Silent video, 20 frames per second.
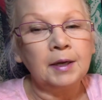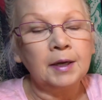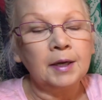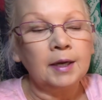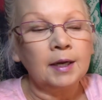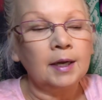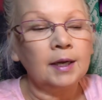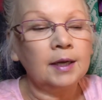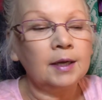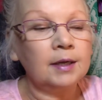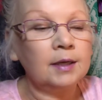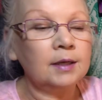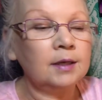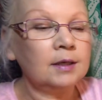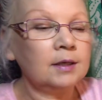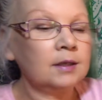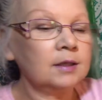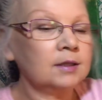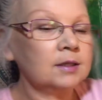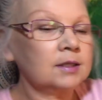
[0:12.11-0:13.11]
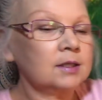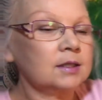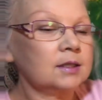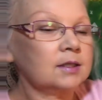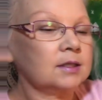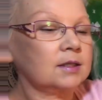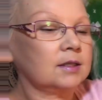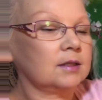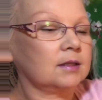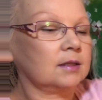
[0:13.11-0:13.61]
And this
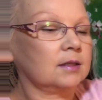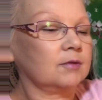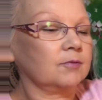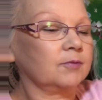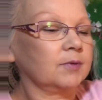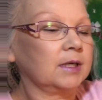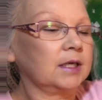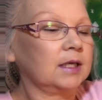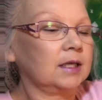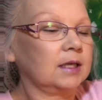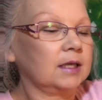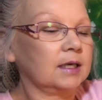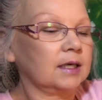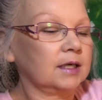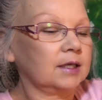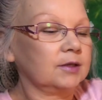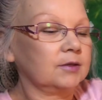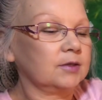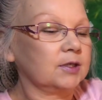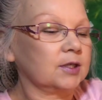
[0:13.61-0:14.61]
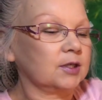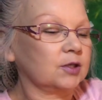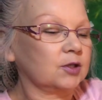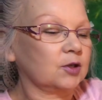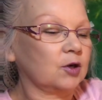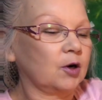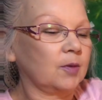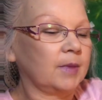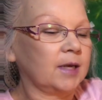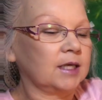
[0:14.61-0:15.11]
is the reading that I use the
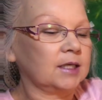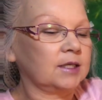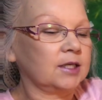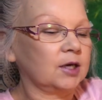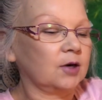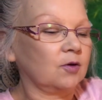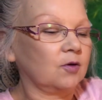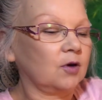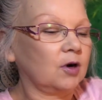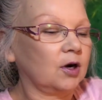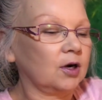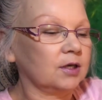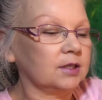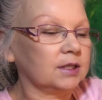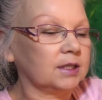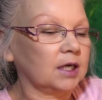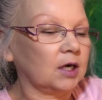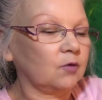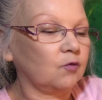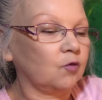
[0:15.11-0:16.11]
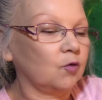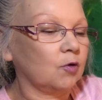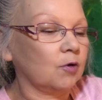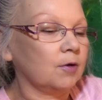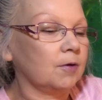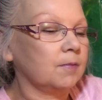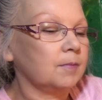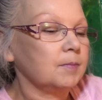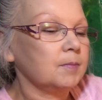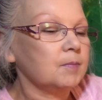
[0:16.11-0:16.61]
Starman tarot card deck for
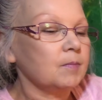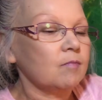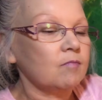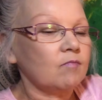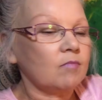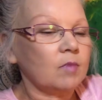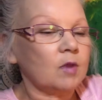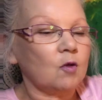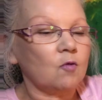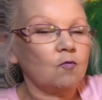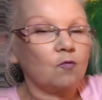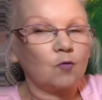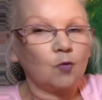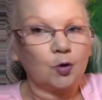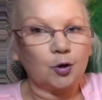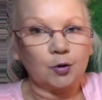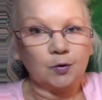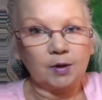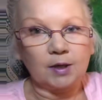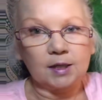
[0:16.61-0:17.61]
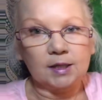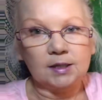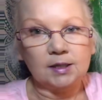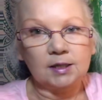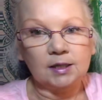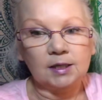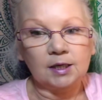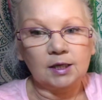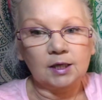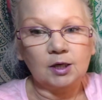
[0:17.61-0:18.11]
you guys.
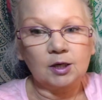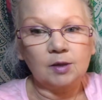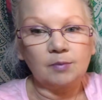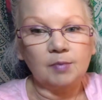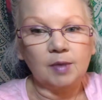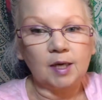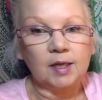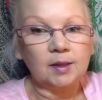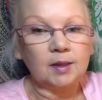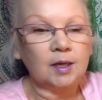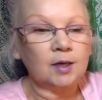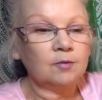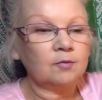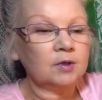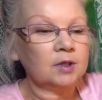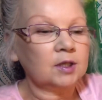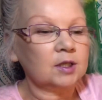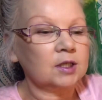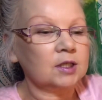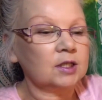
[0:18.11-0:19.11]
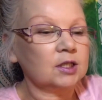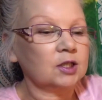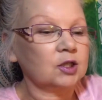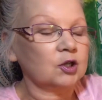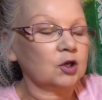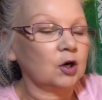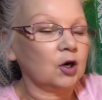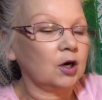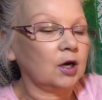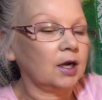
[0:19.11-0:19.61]
And I combine that with the
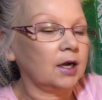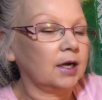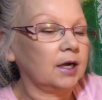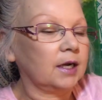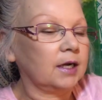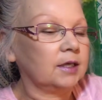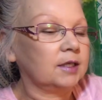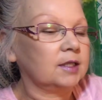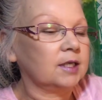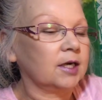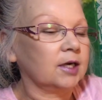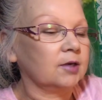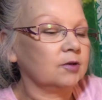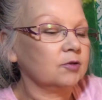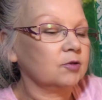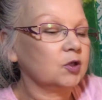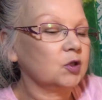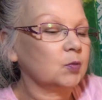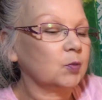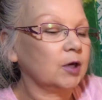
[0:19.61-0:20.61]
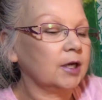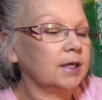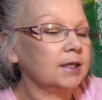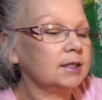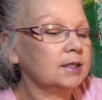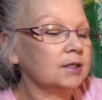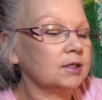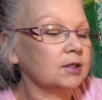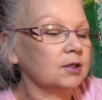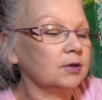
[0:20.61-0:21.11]
Starguide tarot
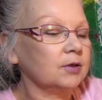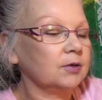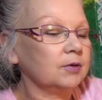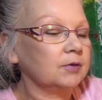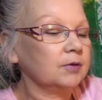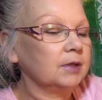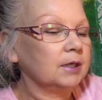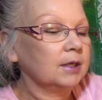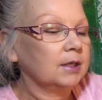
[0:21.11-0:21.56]
spread. So,